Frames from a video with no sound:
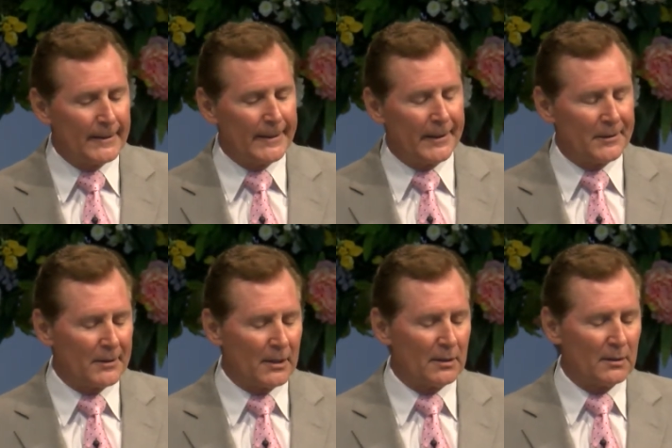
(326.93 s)
And
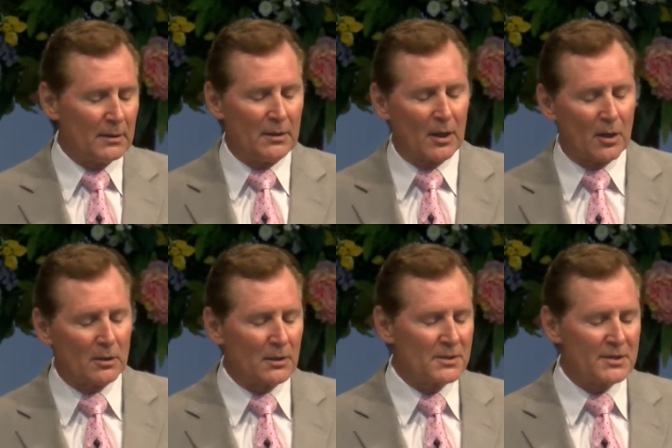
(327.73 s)
in the
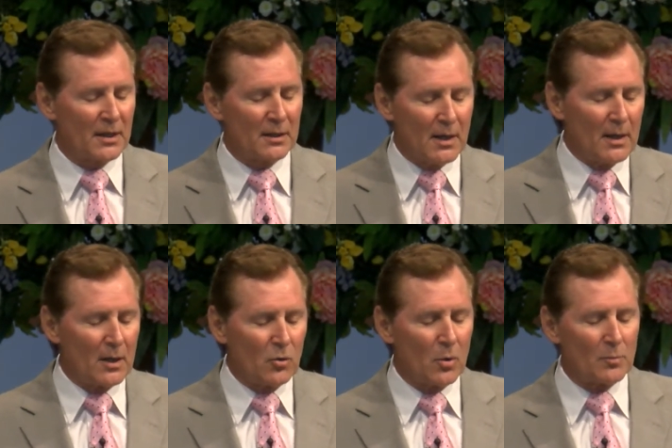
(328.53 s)
article it said,
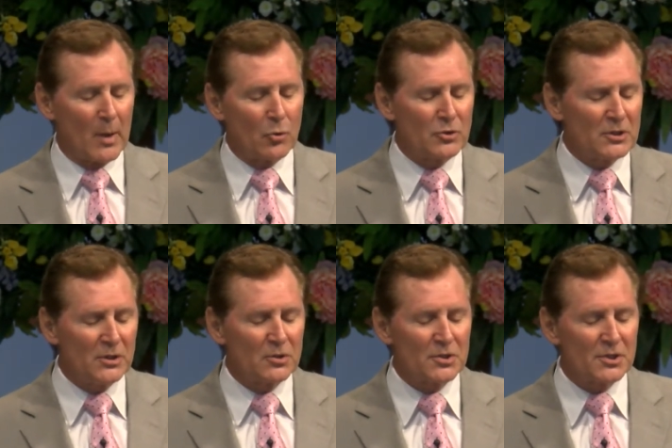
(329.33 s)
quote,
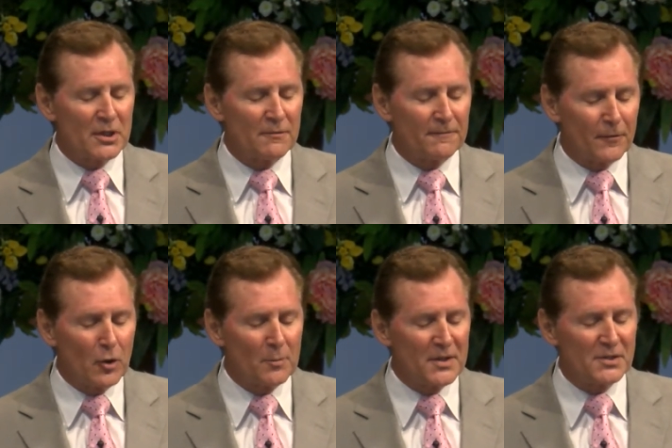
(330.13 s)
"Mountaineers
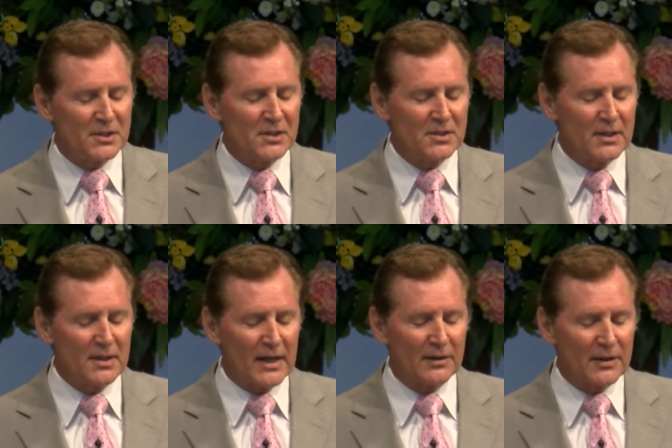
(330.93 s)
confirmed this season
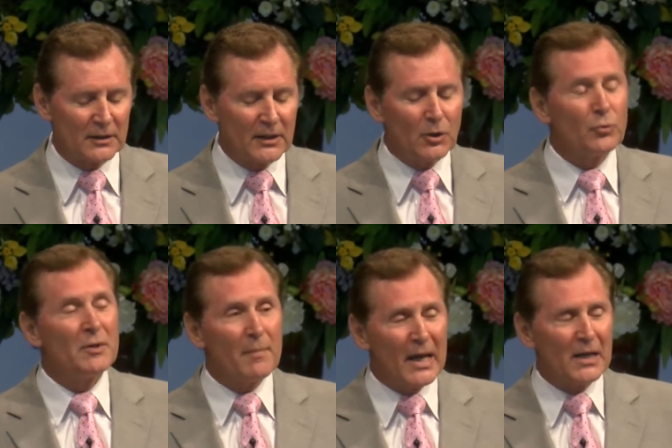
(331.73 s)
that the little
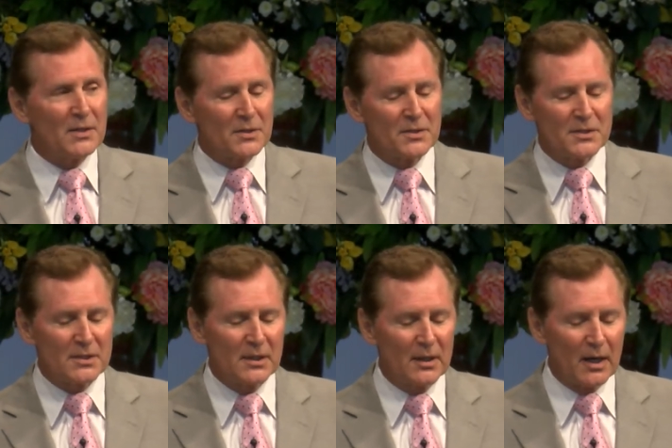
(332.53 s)
remains
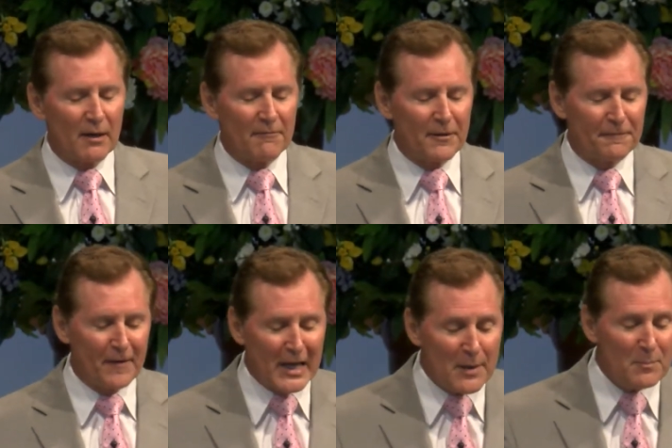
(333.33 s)
of the
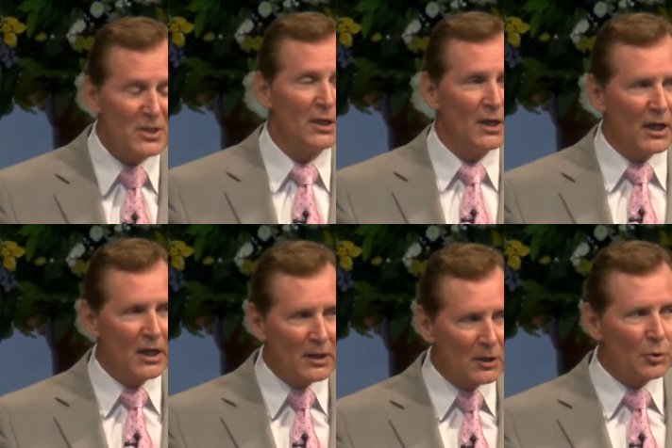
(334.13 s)
famed
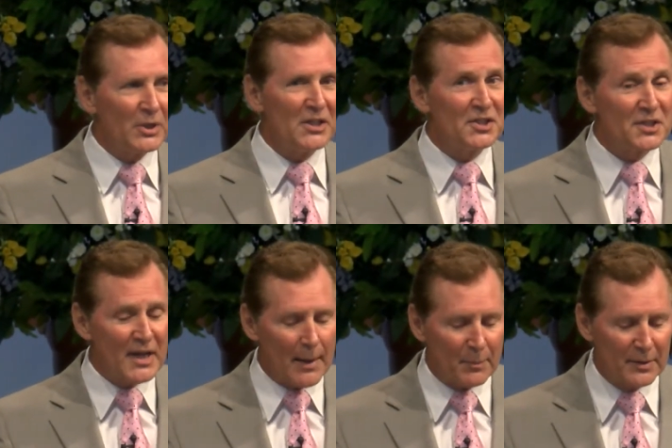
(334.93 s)
Hillary
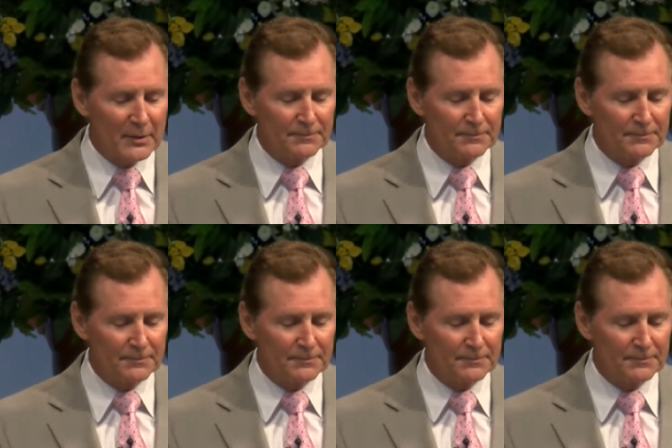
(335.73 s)
Step,